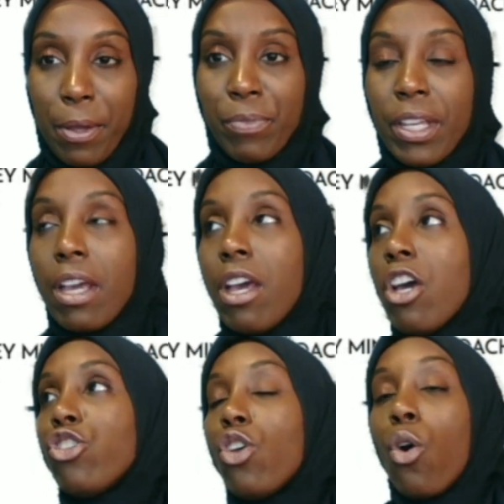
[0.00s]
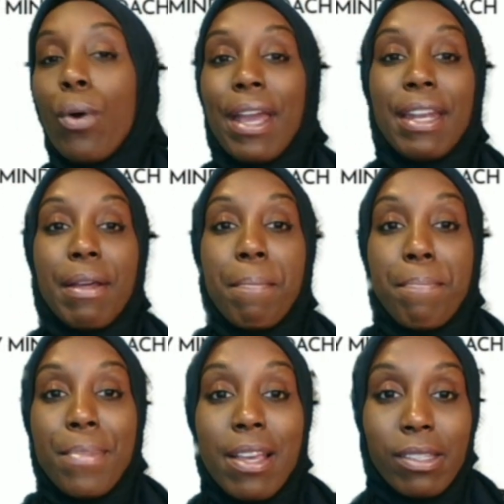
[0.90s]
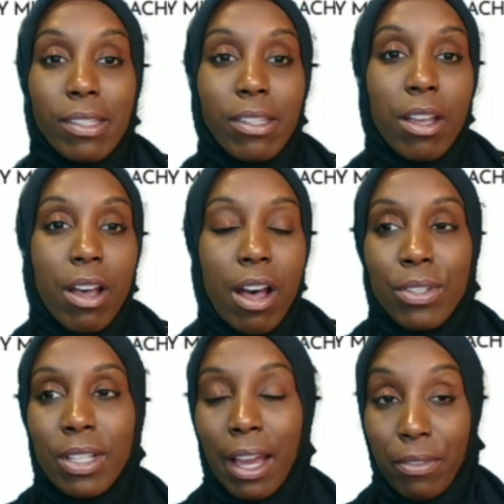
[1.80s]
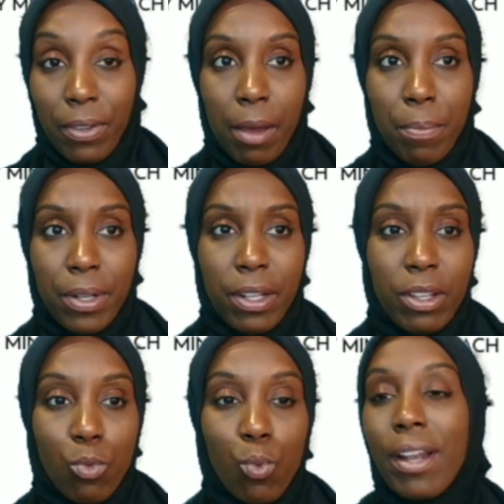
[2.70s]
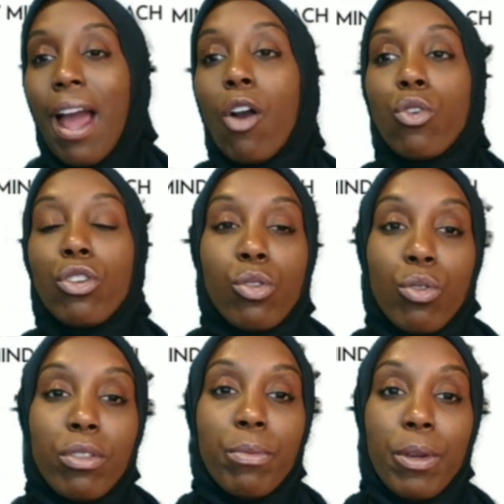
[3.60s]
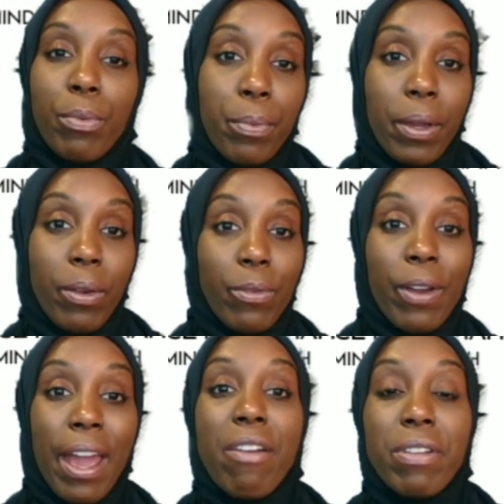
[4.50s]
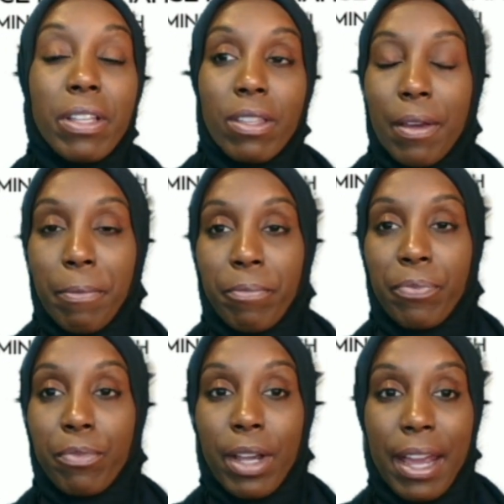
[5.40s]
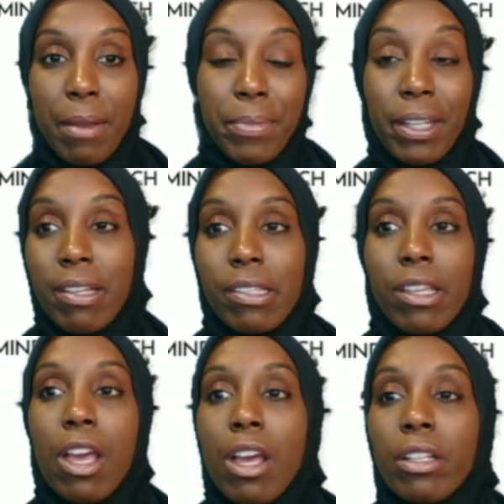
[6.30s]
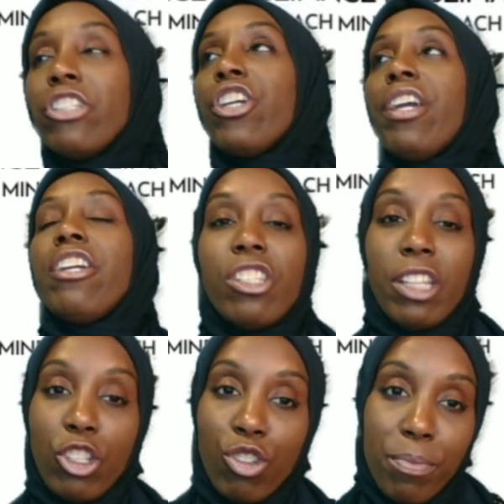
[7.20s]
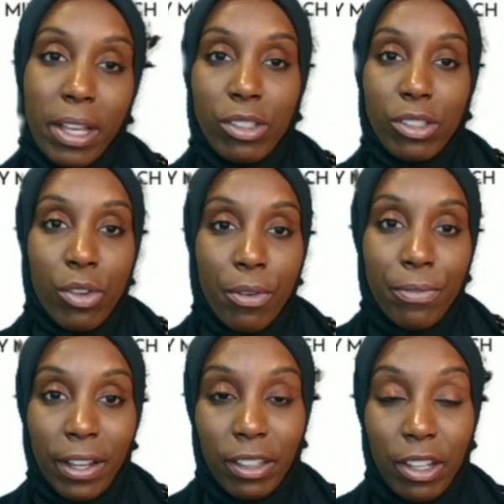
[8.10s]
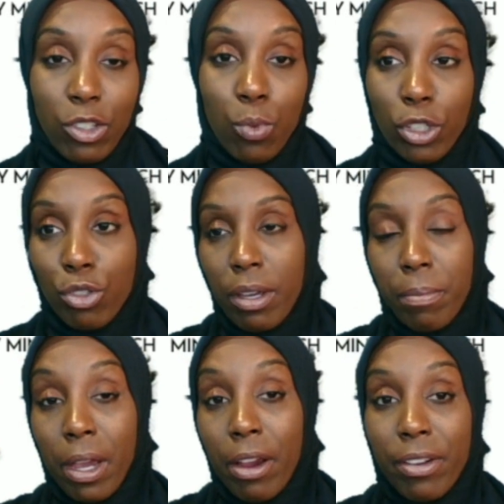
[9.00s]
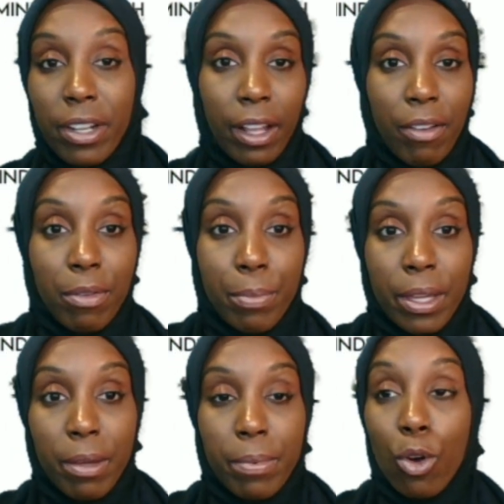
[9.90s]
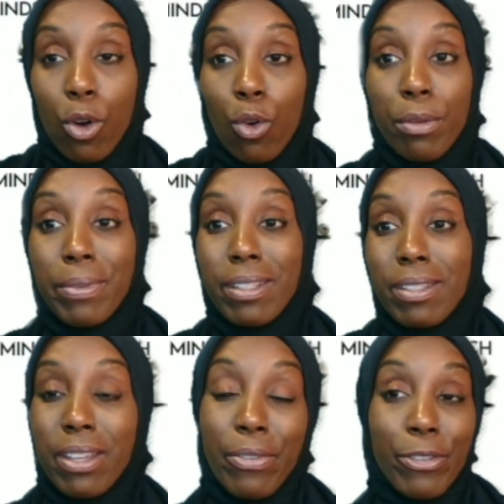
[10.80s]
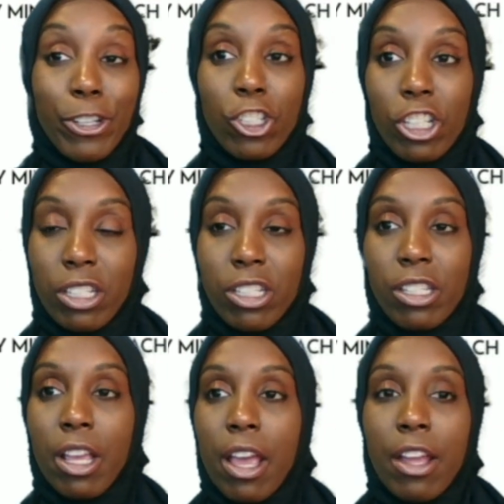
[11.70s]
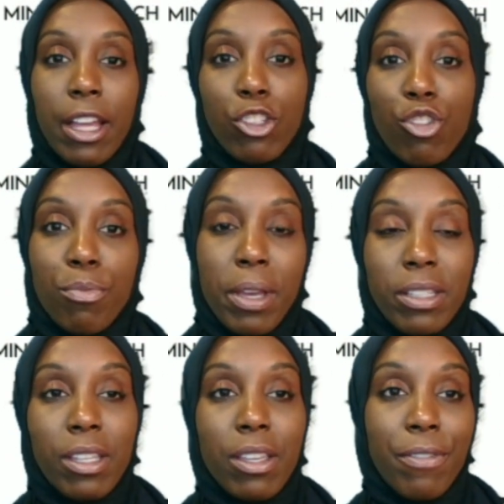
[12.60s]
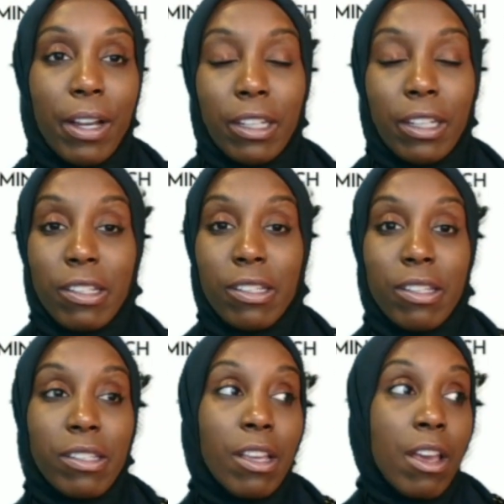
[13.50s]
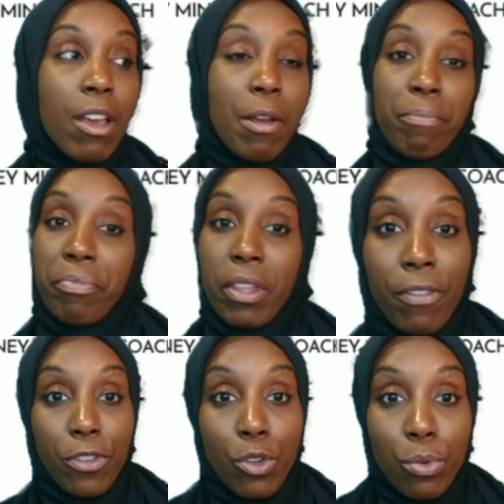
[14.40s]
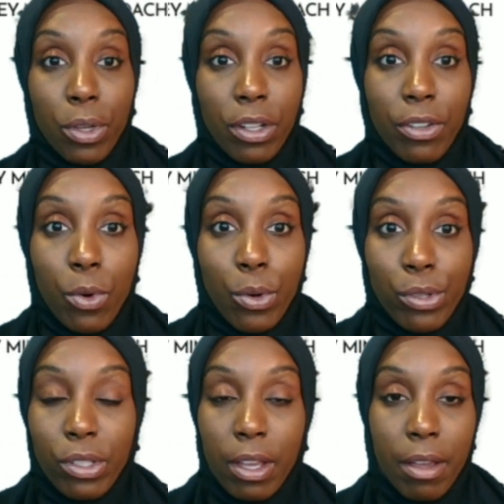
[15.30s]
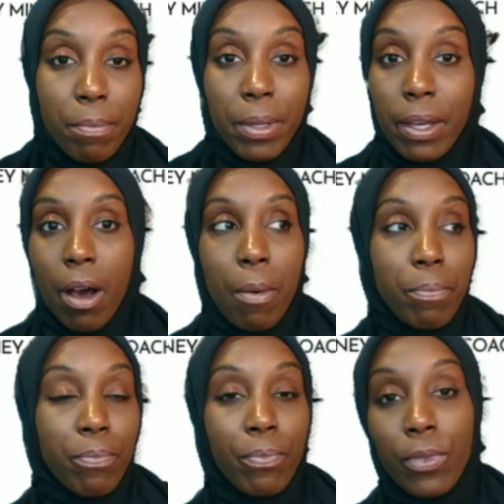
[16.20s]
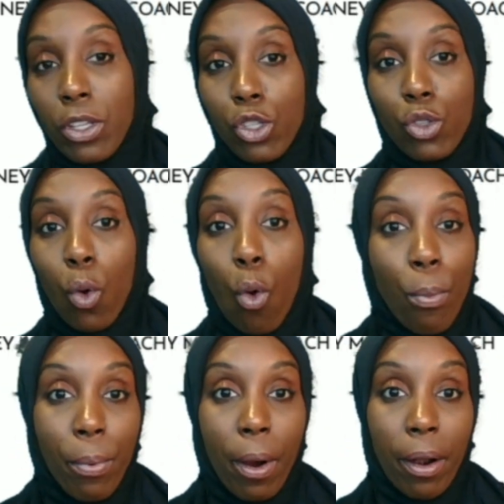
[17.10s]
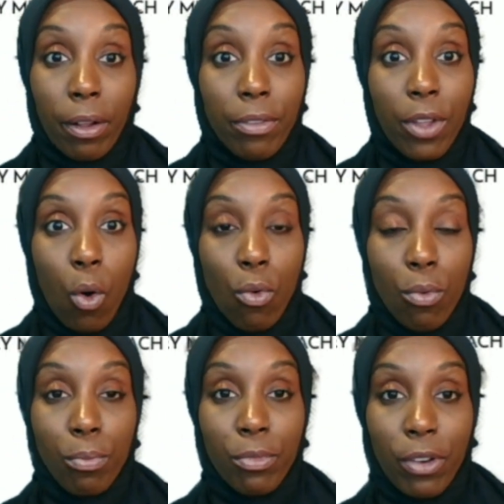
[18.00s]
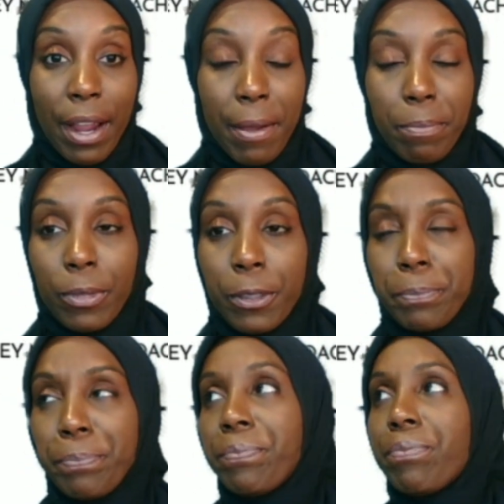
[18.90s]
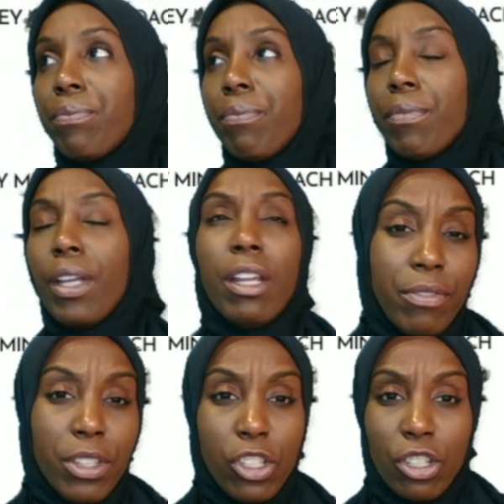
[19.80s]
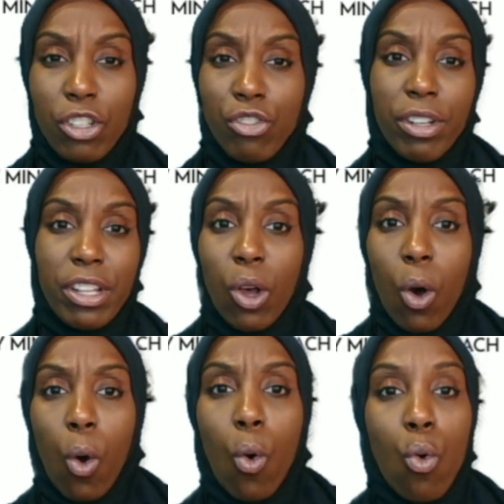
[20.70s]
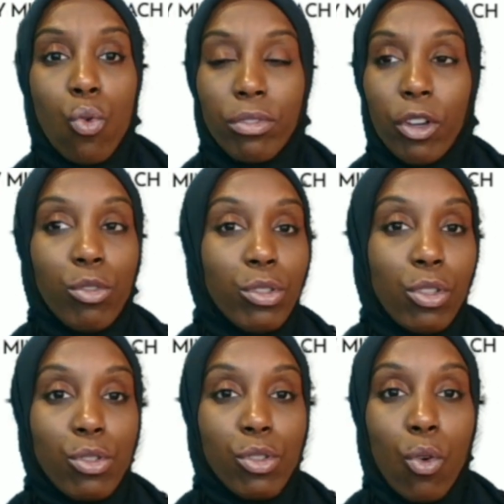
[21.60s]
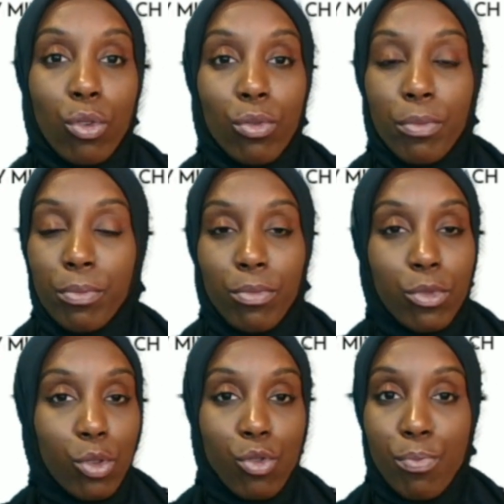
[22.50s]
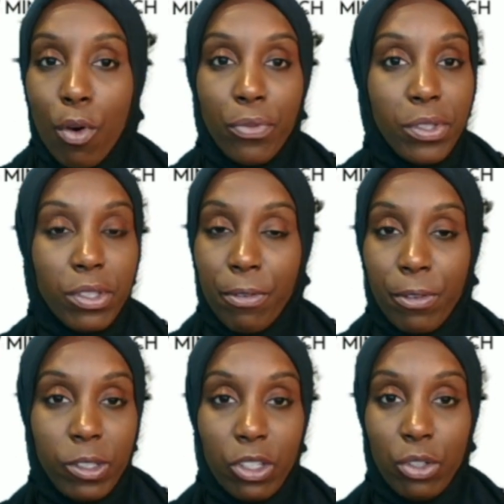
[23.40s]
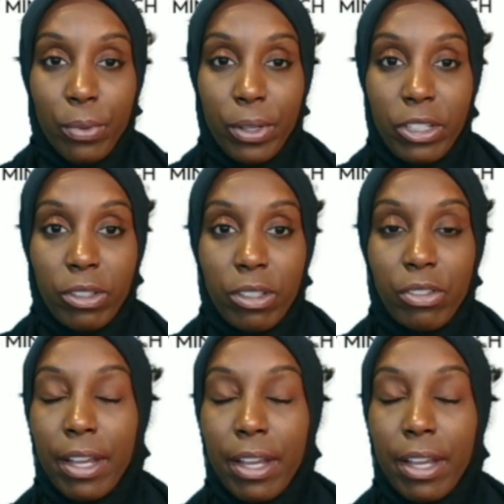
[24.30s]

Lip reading: So in the midst of life happening, we're not going to totally be prepared for everything, right? Because the changes that you make to your finance once you get married and have a baby are going to be different changes that you make to your finances if you divorced and become the sole proprietor of the home, right? And of the children. It's a whole, those are total, two both different situations, right?